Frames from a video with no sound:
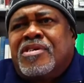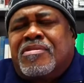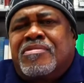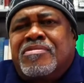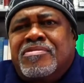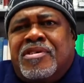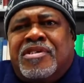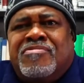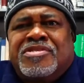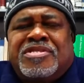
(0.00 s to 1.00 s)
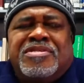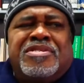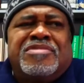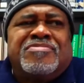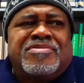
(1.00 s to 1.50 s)
Yeah, yeah, yeah. He wasn't, you
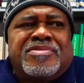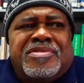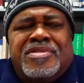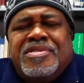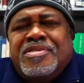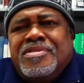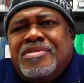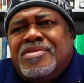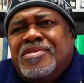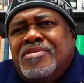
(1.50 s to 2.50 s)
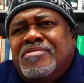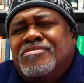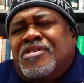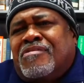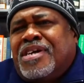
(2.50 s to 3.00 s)
know, it was it
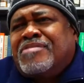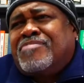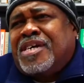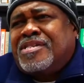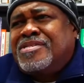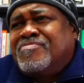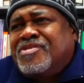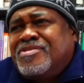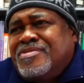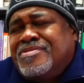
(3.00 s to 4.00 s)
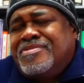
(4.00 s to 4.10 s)
was all right back then, but